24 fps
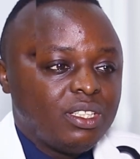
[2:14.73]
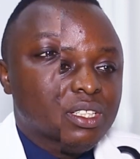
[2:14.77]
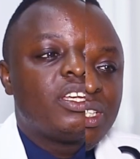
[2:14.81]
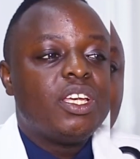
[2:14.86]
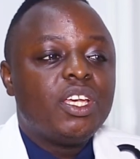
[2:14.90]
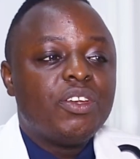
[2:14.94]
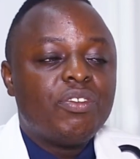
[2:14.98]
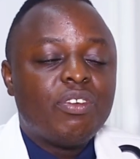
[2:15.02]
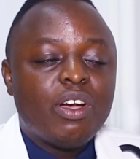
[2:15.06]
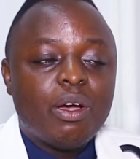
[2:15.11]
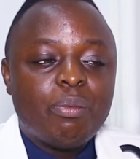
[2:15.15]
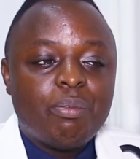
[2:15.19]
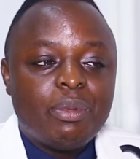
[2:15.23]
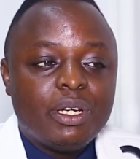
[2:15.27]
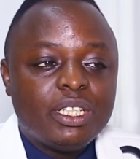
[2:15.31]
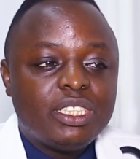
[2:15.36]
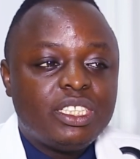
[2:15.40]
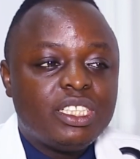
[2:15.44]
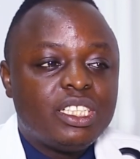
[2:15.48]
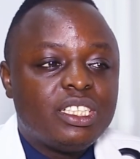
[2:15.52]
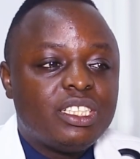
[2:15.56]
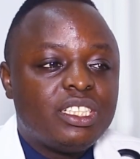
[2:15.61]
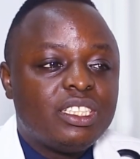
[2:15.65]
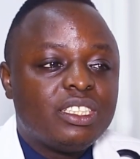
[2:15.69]
If a
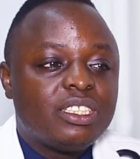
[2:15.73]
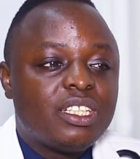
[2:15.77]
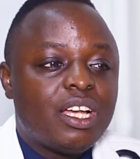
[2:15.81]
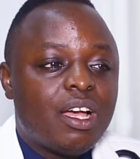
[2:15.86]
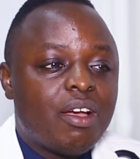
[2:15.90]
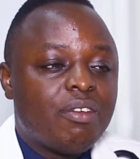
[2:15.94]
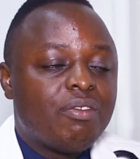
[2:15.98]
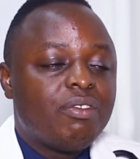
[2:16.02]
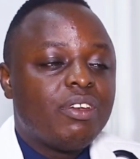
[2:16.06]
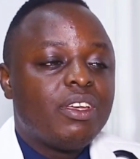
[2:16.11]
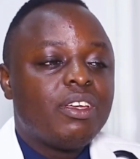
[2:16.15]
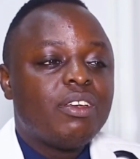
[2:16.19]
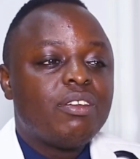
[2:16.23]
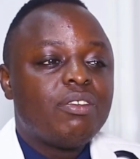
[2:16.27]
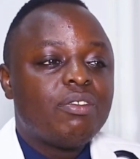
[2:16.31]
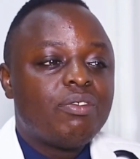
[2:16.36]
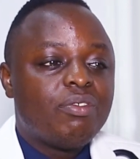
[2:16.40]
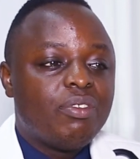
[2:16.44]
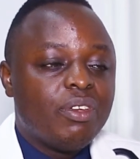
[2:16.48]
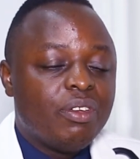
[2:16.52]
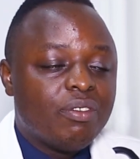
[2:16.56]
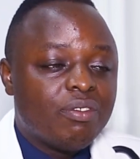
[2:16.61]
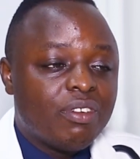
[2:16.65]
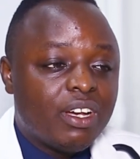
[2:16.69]
patient is having
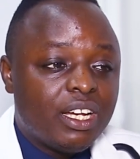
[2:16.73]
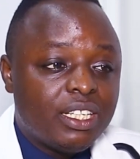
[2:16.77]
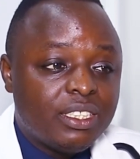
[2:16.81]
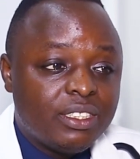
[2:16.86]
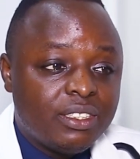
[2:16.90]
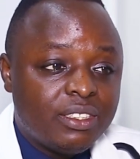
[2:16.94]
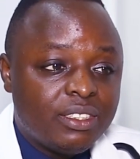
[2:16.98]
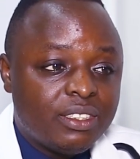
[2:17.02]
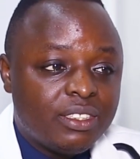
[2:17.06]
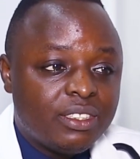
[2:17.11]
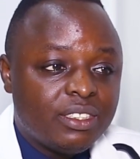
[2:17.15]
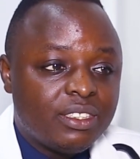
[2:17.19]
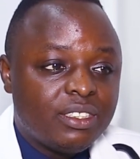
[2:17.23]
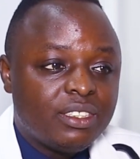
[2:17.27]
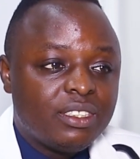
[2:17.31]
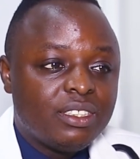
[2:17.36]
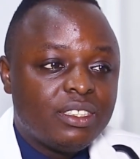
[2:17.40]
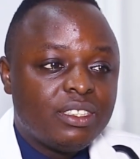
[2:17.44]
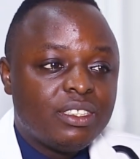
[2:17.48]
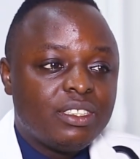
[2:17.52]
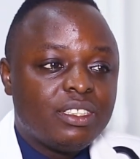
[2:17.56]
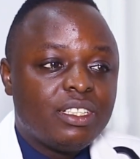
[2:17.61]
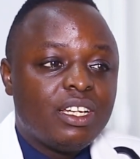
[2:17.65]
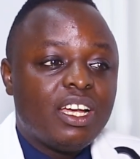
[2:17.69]
fevers
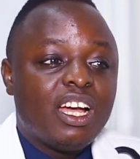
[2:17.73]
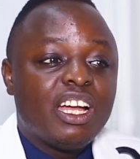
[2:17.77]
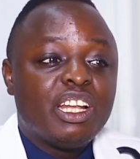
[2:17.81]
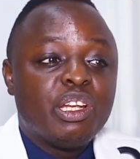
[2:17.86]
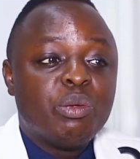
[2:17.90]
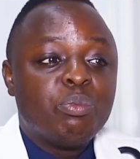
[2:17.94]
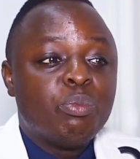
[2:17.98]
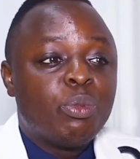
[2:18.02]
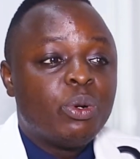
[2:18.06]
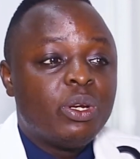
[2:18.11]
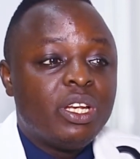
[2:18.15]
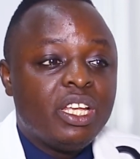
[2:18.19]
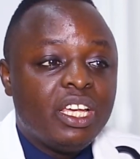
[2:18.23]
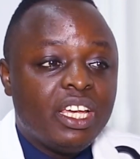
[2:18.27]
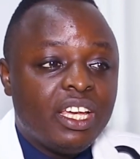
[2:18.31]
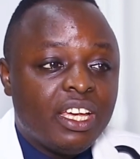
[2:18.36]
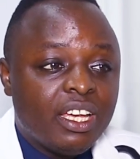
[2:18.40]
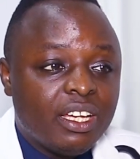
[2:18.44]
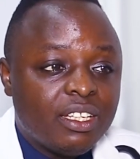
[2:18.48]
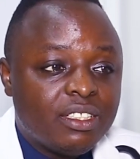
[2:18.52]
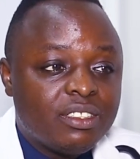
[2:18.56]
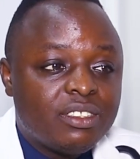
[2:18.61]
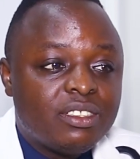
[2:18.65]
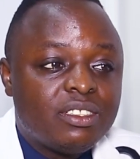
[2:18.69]
and body
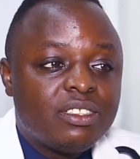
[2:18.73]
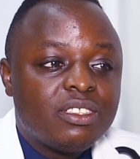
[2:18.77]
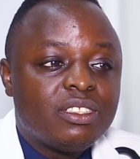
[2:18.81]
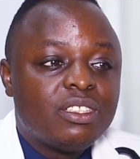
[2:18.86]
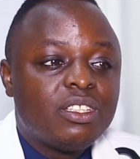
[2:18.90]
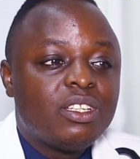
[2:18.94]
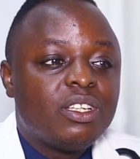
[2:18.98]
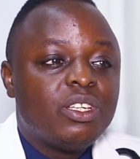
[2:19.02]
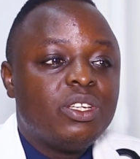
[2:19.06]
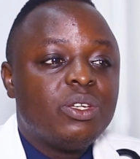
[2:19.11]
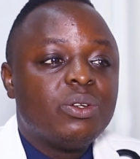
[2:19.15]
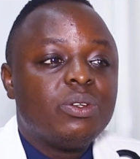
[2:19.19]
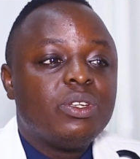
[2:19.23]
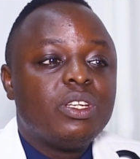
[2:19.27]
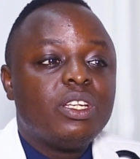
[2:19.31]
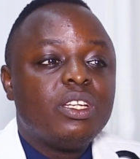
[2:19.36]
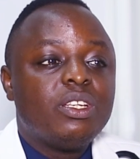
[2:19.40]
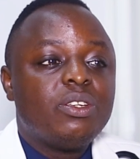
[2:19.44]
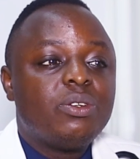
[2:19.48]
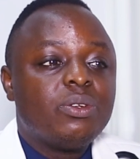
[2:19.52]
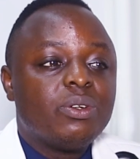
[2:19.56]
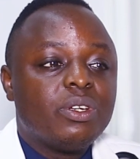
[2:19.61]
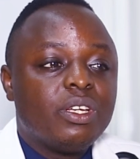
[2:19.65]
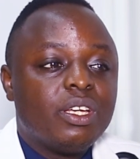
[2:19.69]
aches, you
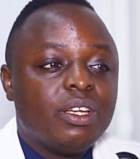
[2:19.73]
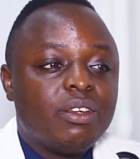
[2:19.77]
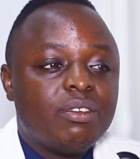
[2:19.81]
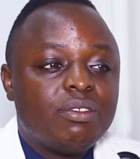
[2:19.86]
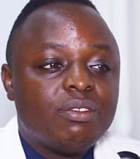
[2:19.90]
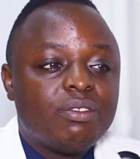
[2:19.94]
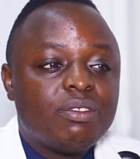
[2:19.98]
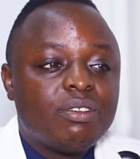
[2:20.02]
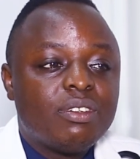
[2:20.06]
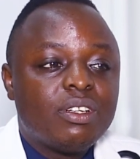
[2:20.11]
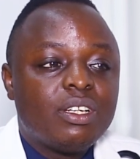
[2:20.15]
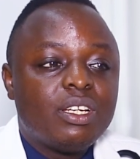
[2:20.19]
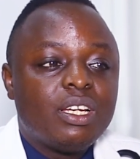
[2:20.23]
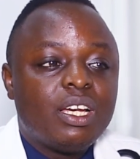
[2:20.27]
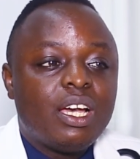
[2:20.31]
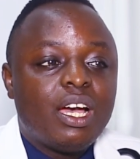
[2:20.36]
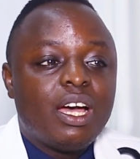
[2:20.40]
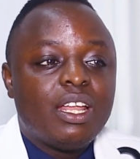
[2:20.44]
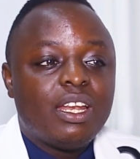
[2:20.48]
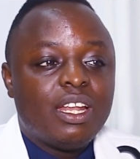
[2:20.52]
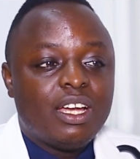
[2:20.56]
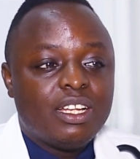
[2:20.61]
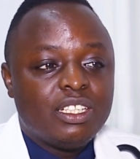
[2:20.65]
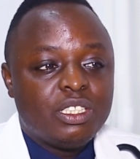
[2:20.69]
need to give
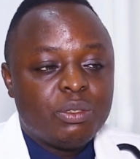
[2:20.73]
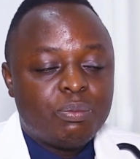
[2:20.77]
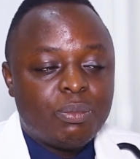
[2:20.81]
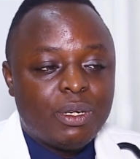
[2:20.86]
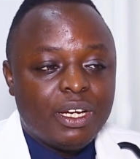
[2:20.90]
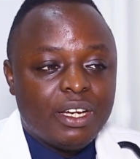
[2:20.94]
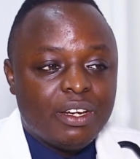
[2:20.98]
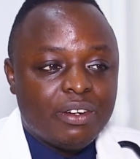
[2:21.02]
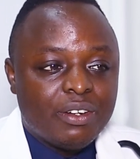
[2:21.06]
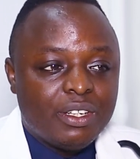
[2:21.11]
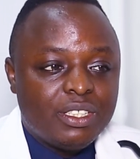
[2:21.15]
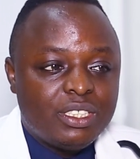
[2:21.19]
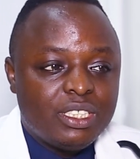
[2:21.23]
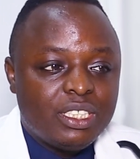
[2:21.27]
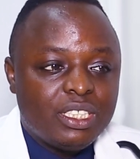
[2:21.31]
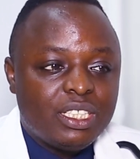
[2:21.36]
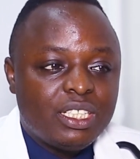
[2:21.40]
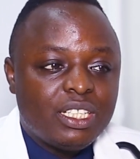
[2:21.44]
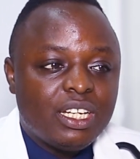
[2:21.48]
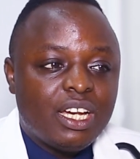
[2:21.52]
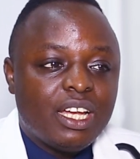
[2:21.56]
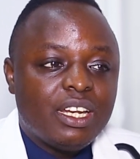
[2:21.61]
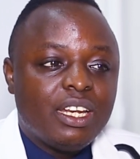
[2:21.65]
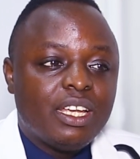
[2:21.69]
an
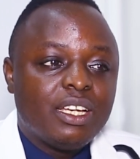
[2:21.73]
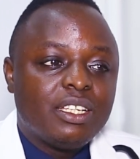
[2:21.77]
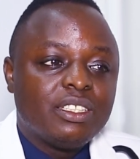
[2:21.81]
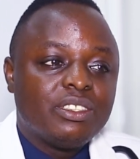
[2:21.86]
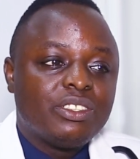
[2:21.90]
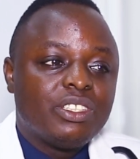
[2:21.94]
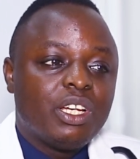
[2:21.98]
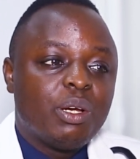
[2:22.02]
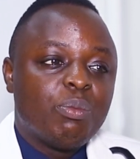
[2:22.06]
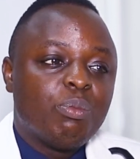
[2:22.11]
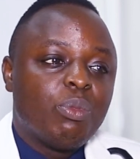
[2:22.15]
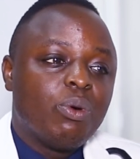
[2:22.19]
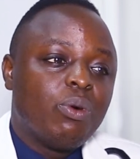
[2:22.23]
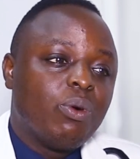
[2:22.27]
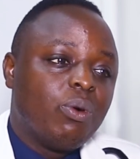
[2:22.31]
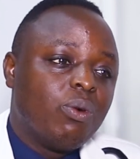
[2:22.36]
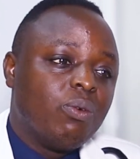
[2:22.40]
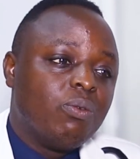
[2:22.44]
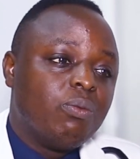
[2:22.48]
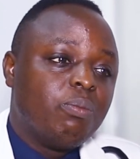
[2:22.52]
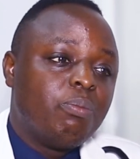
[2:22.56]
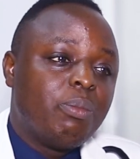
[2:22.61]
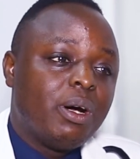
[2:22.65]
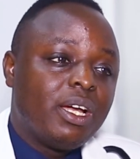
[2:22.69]
antipyretic, an example
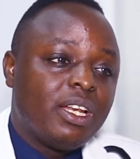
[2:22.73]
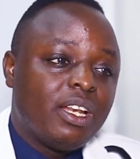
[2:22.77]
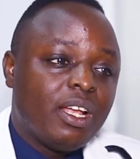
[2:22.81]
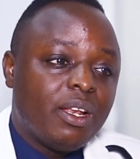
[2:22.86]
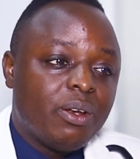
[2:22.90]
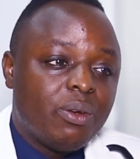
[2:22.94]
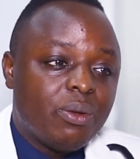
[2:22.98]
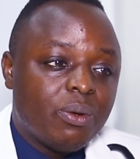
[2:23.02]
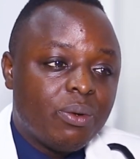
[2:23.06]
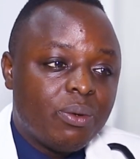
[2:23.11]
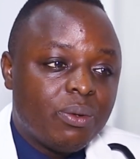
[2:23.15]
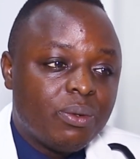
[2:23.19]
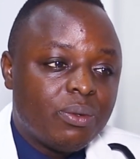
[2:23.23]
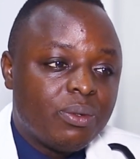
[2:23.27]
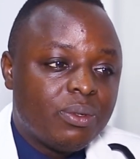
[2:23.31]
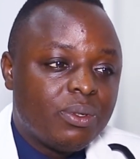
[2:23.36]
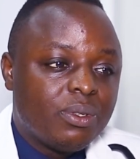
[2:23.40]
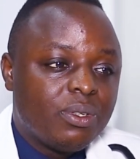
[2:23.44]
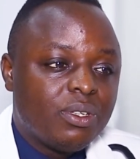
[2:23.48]
of Panadol